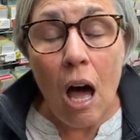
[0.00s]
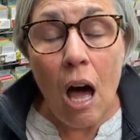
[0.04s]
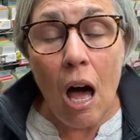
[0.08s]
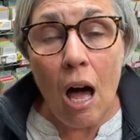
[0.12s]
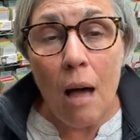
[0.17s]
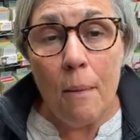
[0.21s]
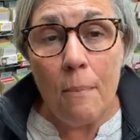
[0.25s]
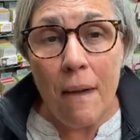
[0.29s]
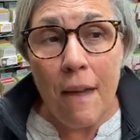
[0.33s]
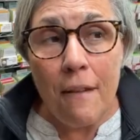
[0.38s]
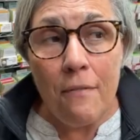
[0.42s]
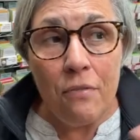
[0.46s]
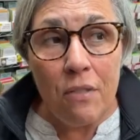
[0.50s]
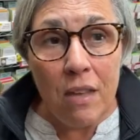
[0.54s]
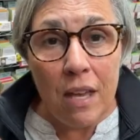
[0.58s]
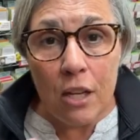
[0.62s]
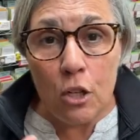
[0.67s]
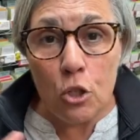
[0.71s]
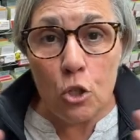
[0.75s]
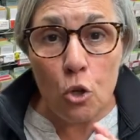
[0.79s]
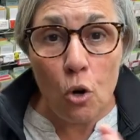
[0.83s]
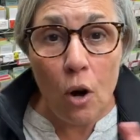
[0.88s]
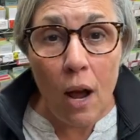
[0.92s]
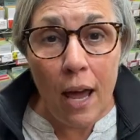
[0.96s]
Um, and
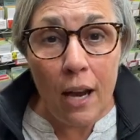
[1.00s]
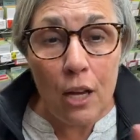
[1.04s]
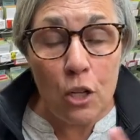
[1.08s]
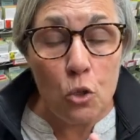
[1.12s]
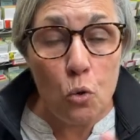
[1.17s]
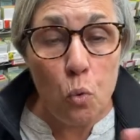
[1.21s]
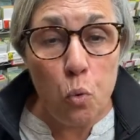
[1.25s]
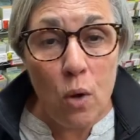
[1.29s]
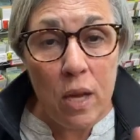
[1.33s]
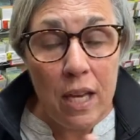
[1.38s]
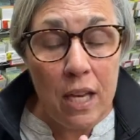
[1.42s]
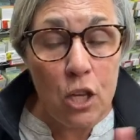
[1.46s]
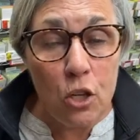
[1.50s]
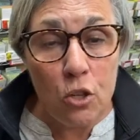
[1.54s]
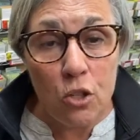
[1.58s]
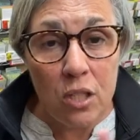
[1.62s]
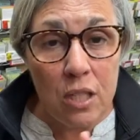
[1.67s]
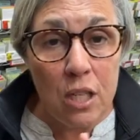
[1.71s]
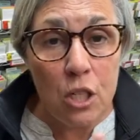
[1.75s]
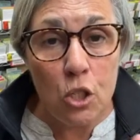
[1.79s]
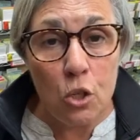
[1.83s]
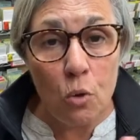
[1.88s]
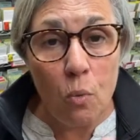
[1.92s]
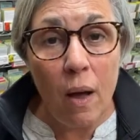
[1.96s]
then try to tweak
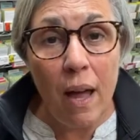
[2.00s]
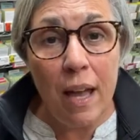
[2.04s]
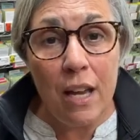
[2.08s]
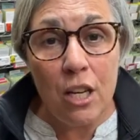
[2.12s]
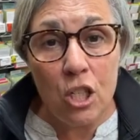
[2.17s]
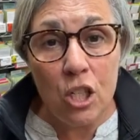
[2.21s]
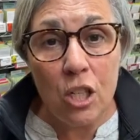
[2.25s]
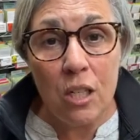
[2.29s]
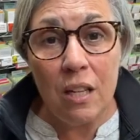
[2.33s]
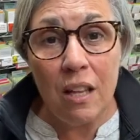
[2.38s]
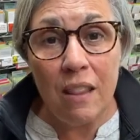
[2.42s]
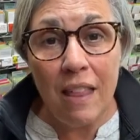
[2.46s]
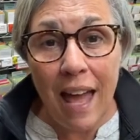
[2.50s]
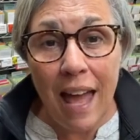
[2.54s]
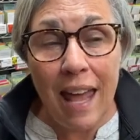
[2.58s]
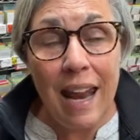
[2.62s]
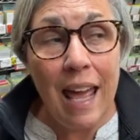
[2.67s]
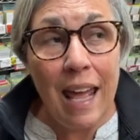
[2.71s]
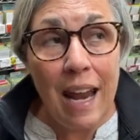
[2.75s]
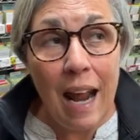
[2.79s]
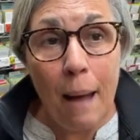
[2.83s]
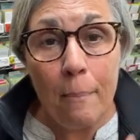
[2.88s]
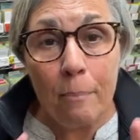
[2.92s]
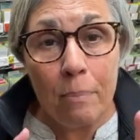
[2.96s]
your situation to
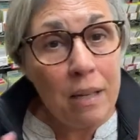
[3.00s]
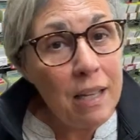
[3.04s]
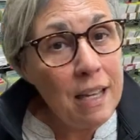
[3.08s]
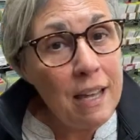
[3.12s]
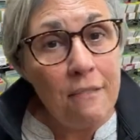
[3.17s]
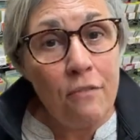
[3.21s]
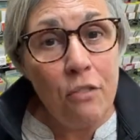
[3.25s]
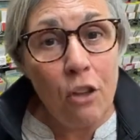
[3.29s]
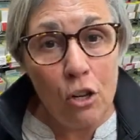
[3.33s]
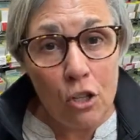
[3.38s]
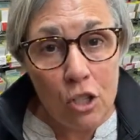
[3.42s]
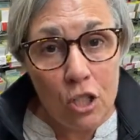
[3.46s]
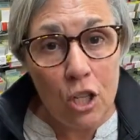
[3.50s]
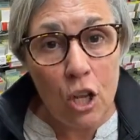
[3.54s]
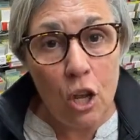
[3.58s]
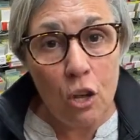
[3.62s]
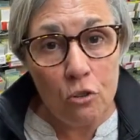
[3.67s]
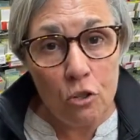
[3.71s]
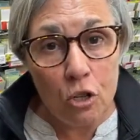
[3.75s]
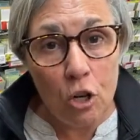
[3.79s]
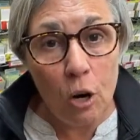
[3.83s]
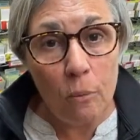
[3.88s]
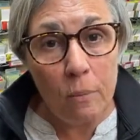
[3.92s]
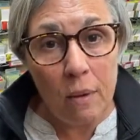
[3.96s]
that. And I believe they're
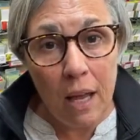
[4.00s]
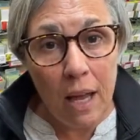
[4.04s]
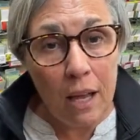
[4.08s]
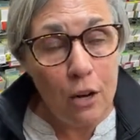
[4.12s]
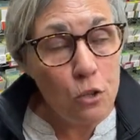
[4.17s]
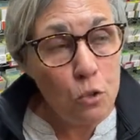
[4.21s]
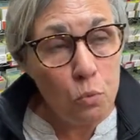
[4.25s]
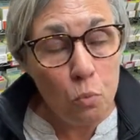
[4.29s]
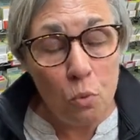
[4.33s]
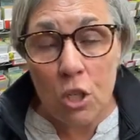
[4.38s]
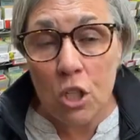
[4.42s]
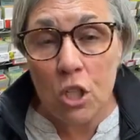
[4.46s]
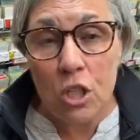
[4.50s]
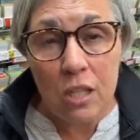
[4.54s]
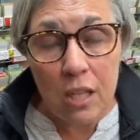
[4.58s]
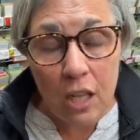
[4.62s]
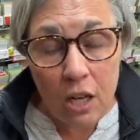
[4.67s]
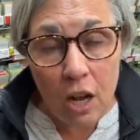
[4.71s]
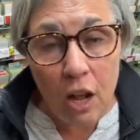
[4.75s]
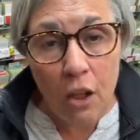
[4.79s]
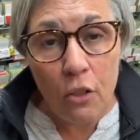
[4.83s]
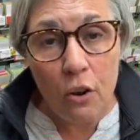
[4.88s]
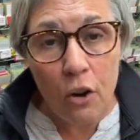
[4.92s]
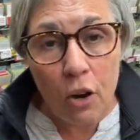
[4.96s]
slow germinators, which
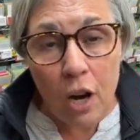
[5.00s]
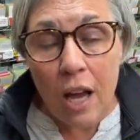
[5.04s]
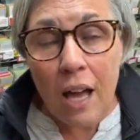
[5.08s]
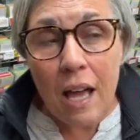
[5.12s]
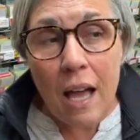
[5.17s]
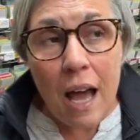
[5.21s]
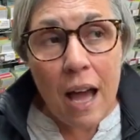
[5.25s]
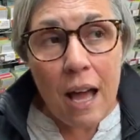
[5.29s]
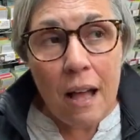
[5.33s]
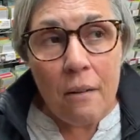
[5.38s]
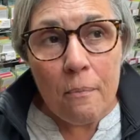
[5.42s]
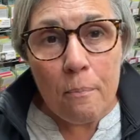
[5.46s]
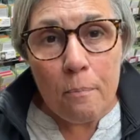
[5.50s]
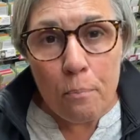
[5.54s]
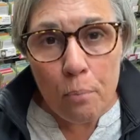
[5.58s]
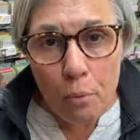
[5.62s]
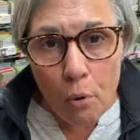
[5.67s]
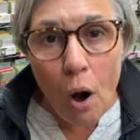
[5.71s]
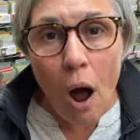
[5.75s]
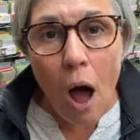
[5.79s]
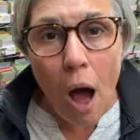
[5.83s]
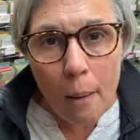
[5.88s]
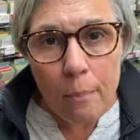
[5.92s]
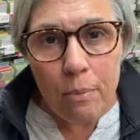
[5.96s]
is another
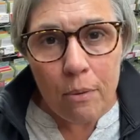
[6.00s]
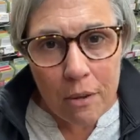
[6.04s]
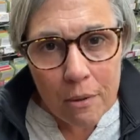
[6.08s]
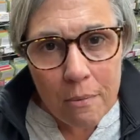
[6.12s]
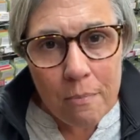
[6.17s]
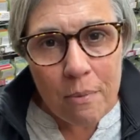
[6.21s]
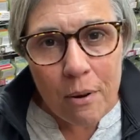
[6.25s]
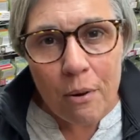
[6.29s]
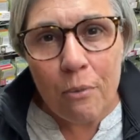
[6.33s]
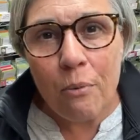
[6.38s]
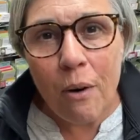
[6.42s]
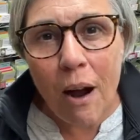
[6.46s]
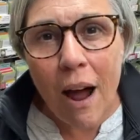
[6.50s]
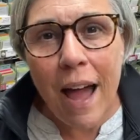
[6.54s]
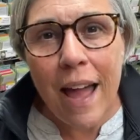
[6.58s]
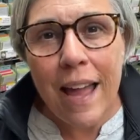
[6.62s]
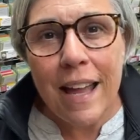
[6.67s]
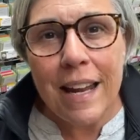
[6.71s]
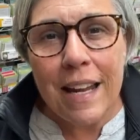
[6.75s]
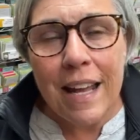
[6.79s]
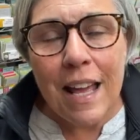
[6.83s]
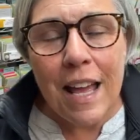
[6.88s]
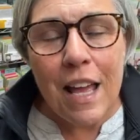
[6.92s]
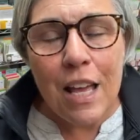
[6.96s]
problem,
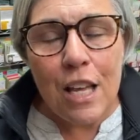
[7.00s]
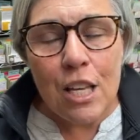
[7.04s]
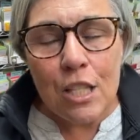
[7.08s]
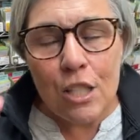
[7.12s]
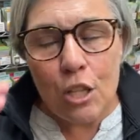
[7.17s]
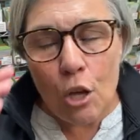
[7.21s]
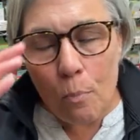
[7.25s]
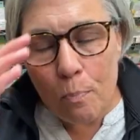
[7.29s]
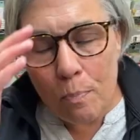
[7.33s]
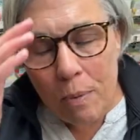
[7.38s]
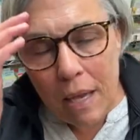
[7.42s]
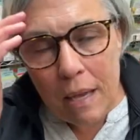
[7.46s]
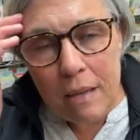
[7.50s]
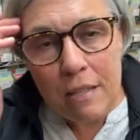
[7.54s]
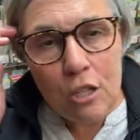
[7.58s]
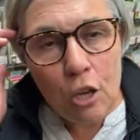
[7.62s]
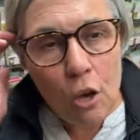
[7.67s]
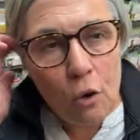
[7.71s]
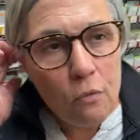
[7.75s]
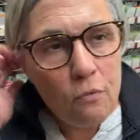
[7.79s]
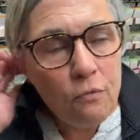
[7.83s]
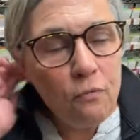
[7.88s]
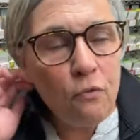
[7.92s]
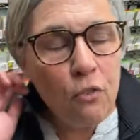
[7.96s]
right? So be
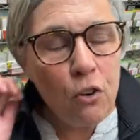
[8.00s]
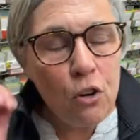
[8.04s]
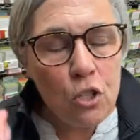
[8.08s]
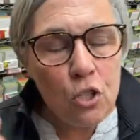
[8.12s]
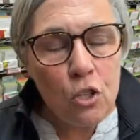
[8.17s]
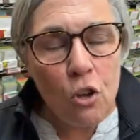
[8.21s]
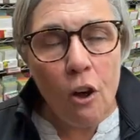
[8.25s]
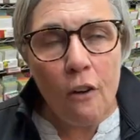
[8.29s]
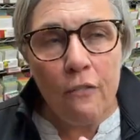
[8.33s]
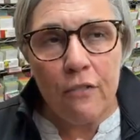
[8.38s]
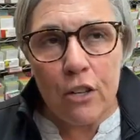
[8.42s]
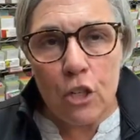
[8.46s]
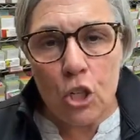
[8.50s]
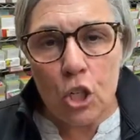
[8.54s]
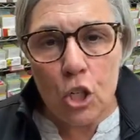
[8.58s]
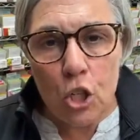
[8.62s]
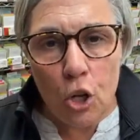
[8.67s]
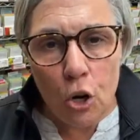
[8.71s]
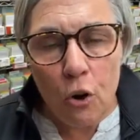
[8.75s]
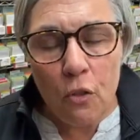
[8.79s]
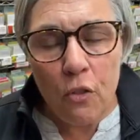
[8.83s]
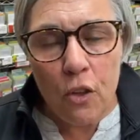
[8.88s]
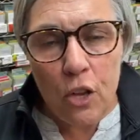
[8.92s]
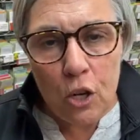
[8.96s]
so first off,
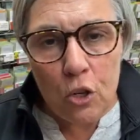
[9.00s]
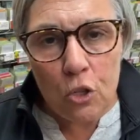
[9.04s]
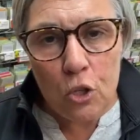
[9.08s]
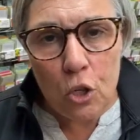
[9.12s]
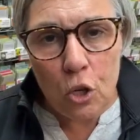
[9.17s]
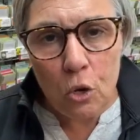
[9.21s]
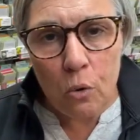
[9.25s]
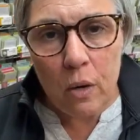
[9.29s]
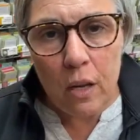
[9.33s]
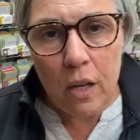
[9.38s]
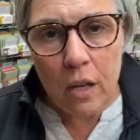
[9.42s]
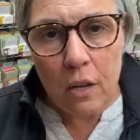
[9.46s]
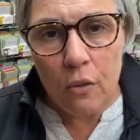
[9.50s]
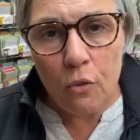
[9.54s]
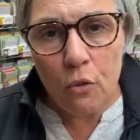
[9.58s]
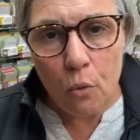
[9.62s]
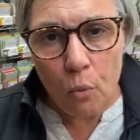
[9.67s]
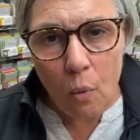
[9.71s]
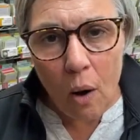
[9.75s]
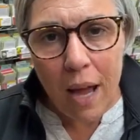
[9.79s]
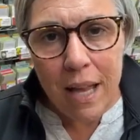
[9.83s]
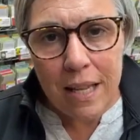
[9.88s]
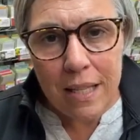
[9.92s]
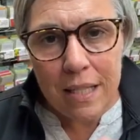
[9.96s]
ensure that you're doing
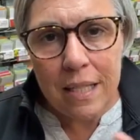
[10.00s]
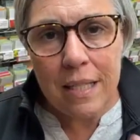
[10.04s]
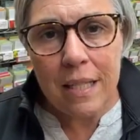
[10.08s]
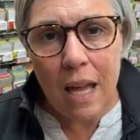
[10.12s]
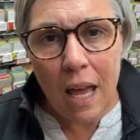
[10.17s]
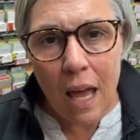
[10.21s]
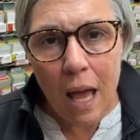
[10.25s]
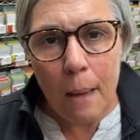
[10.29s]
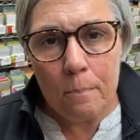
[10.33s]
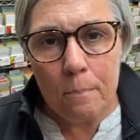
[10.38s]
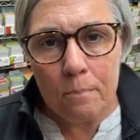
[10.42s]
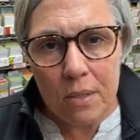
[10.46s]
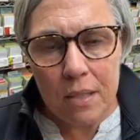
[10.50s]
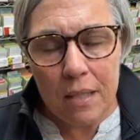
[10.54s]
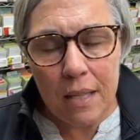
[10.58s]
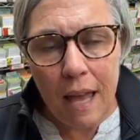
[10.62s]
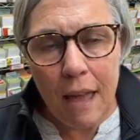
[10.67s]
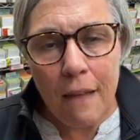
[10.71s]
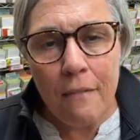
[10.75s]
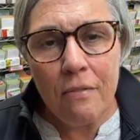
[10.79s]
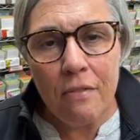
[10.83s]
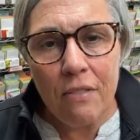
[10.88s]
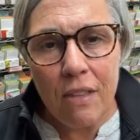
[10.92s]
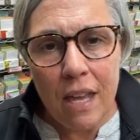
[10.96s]
the right
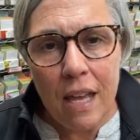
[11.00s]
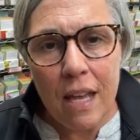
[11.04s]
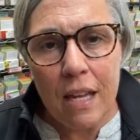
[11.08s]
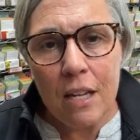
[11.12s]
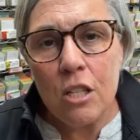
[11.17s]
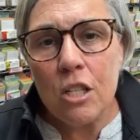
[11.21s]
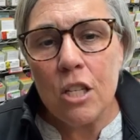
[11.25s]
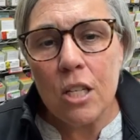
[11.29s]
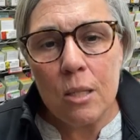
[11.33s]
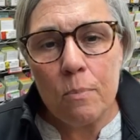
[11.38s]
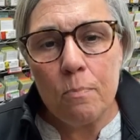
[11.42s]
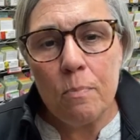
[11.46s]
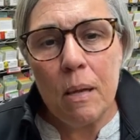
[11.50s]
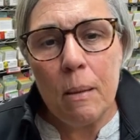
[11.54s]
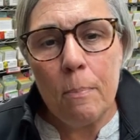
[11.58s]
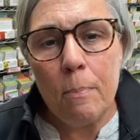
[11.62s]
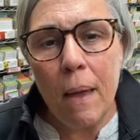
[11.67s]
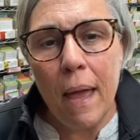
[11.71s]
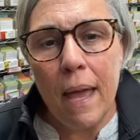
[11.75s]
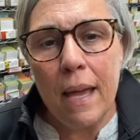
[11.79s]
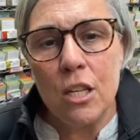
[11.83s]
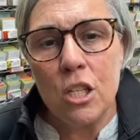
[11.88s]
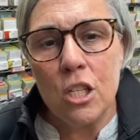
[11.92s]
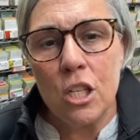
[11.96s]
steps, and then just
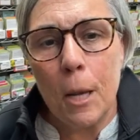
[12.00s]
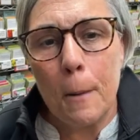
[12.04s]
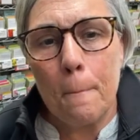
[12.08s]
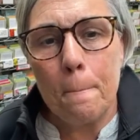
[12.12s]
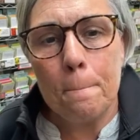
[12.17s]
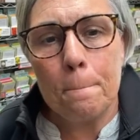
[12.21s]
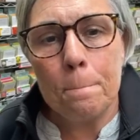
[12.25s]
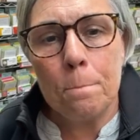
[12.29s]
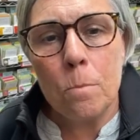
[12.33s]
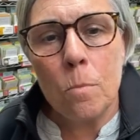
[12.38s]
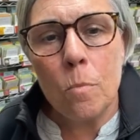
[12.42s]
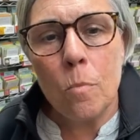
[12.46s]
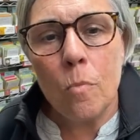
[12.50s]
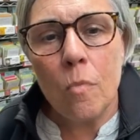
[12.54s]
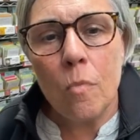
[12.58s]
be patient.